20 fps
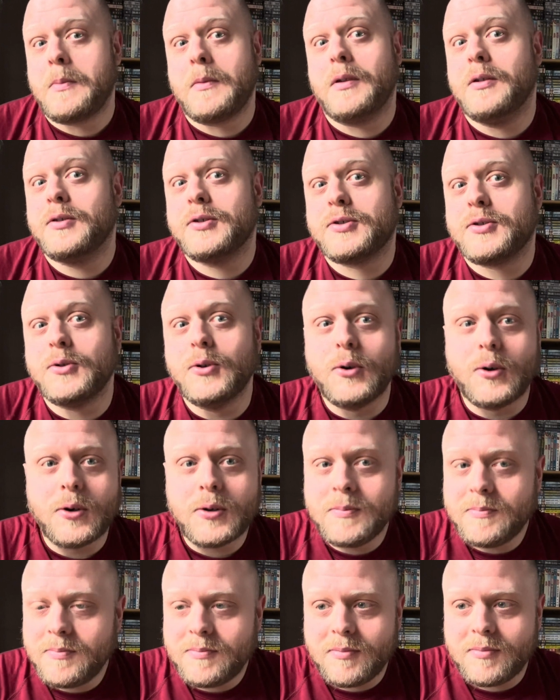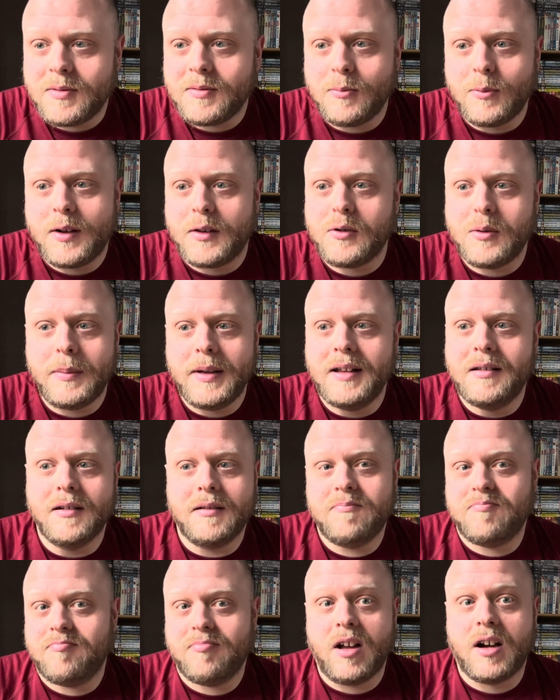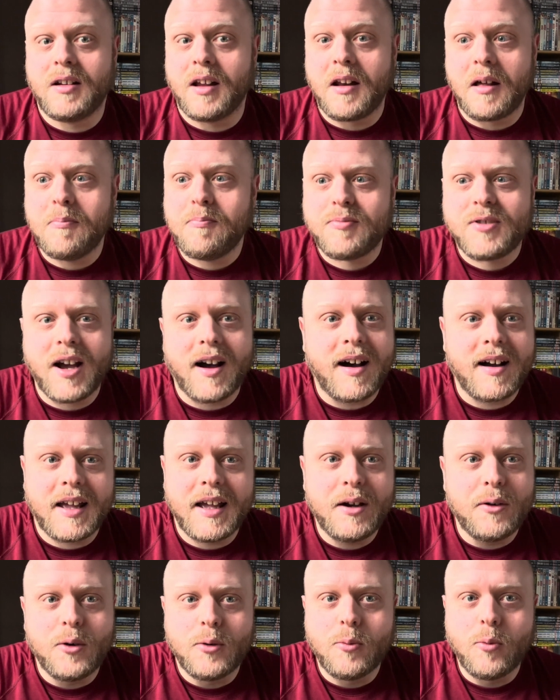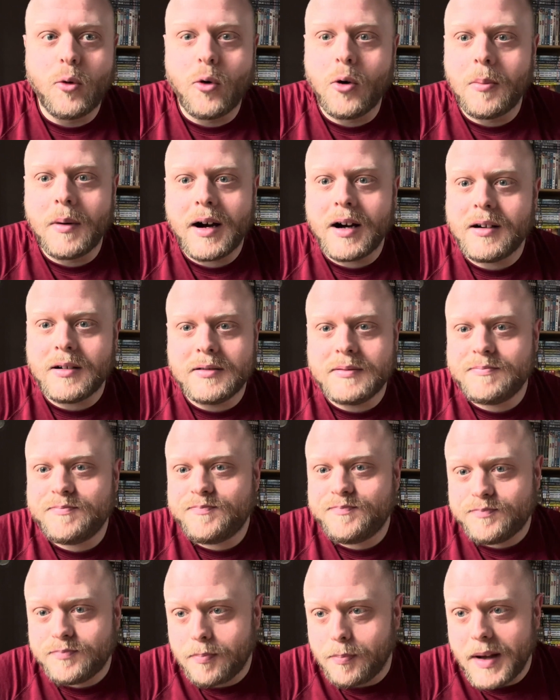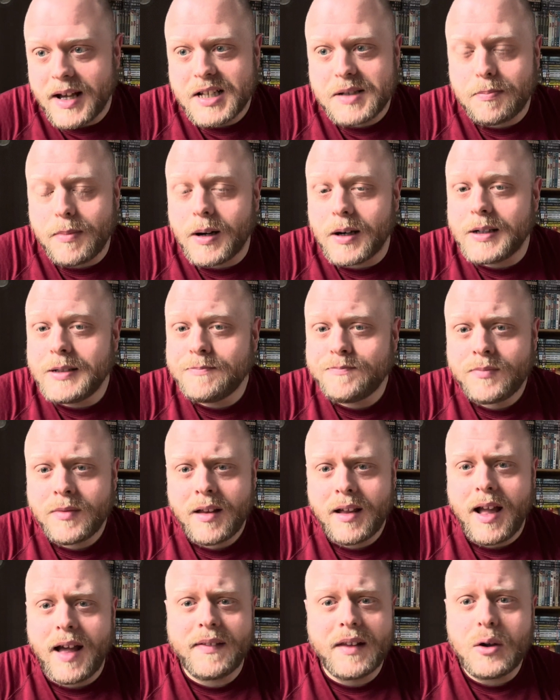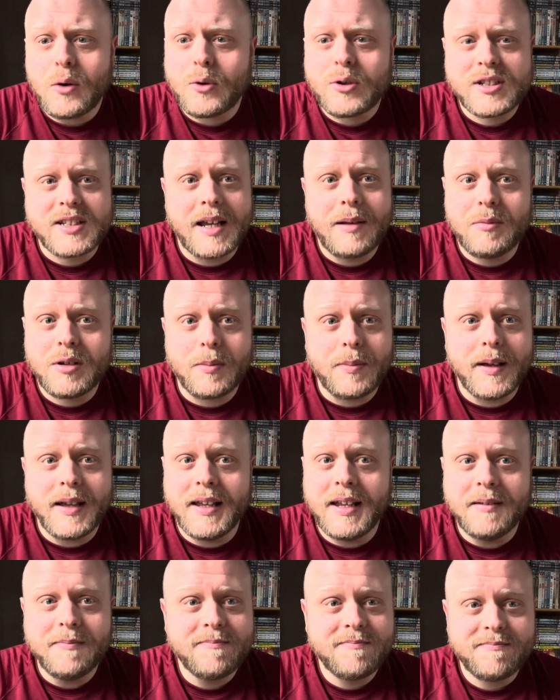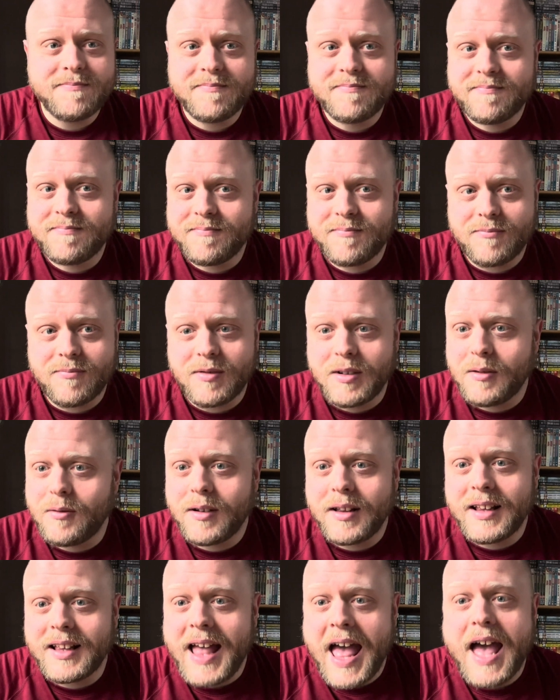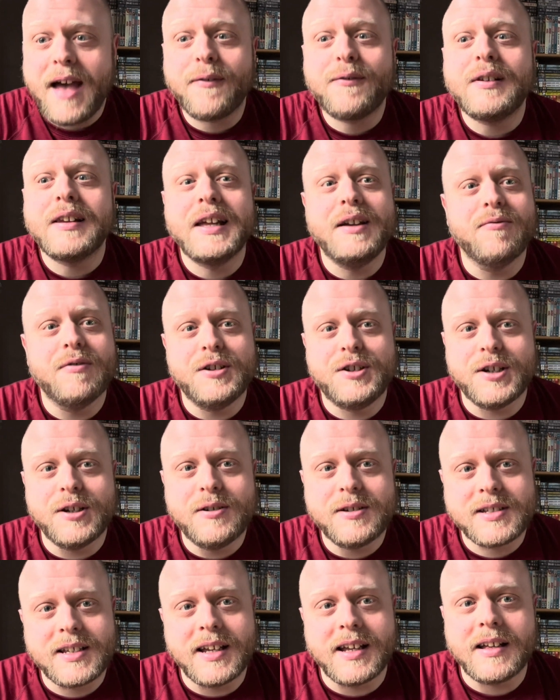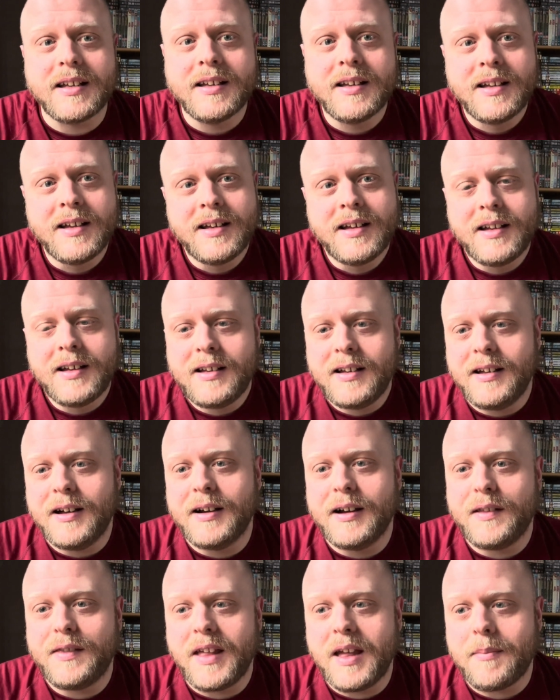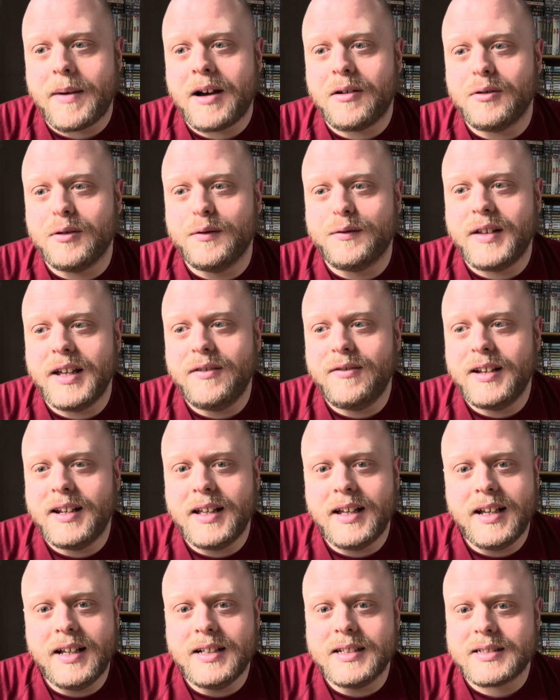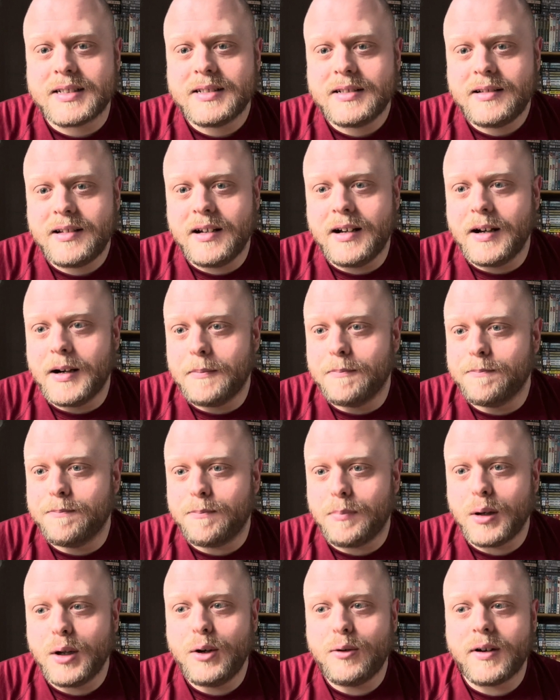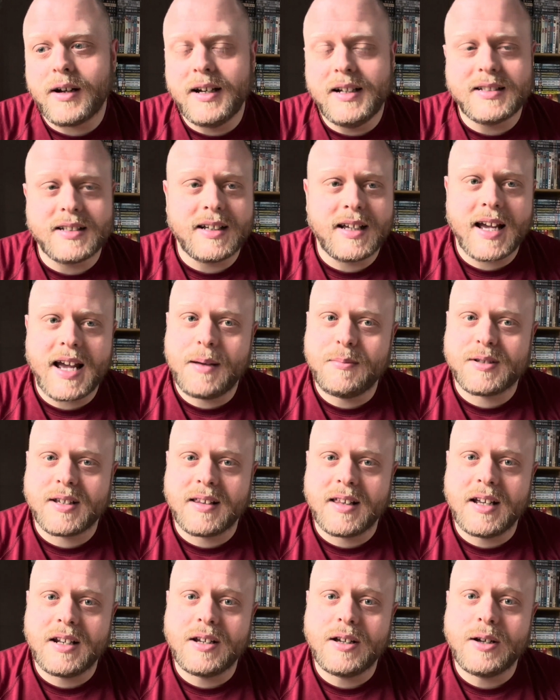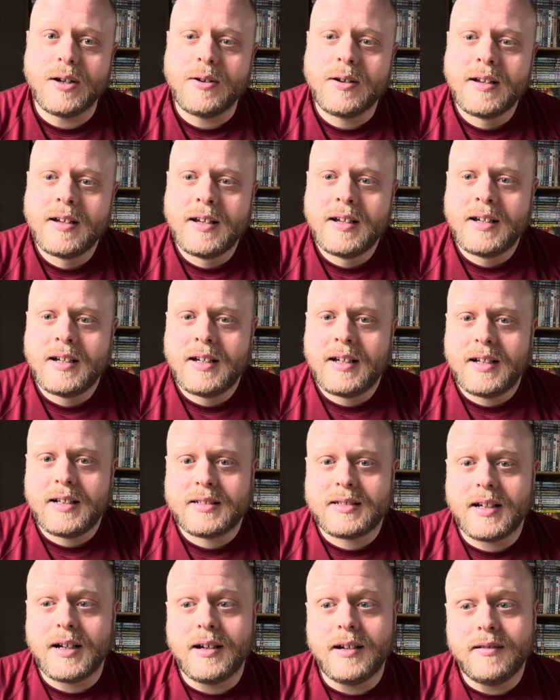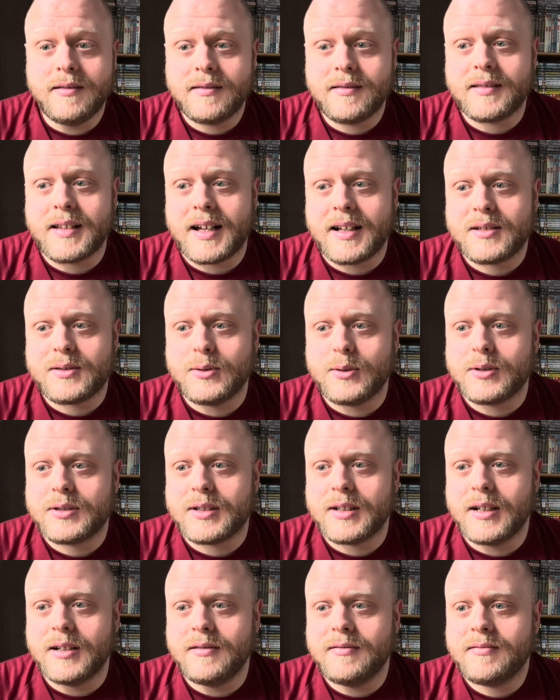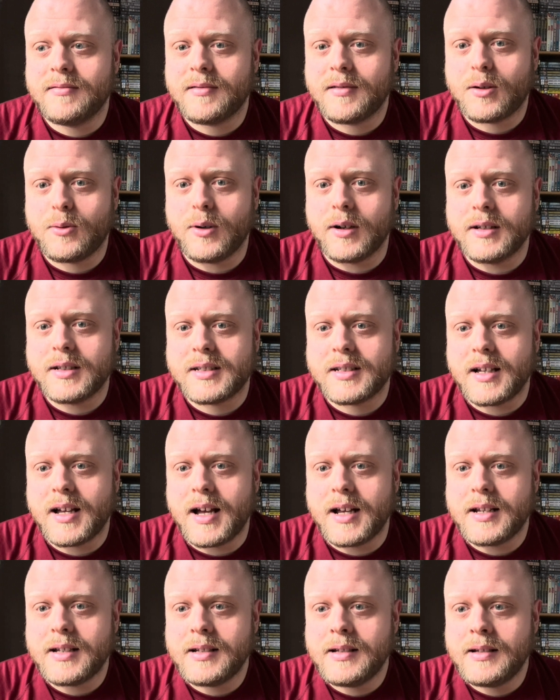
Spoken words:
store, whether it be like, I don't know, Target or Walmart, Best Buy, and they all seem to be heavily reducing the amount of DVDs, Blu-rays and games that they do. So that's also quite sad.